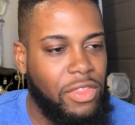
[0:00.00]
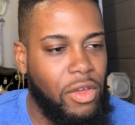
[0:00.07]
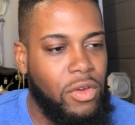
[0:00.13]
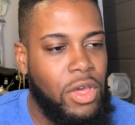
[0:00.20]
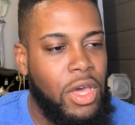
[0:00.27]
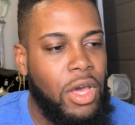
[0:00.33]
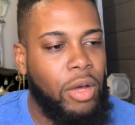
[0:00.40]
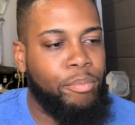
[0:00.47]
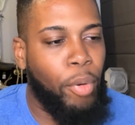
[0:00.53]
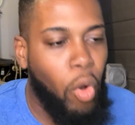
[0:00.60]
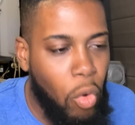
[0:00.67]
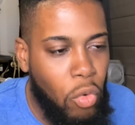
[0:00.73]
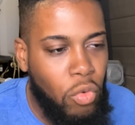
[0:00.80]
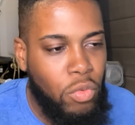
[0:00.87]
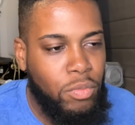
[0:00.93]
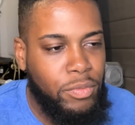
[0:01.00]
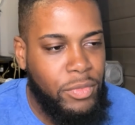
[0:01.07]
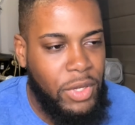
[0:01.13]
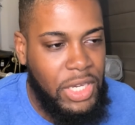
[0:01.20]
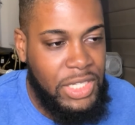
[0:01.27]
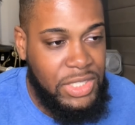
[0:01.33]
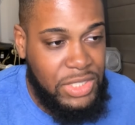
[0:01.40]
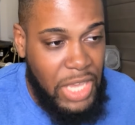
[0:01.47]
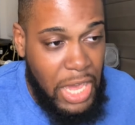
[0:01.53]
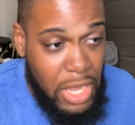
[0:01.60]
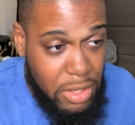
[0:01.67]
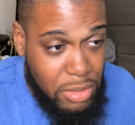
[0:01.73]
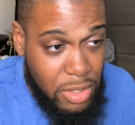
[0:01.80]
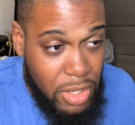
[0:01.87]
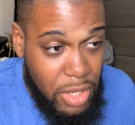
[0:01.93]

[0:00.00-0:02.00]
though. Boom! Is that...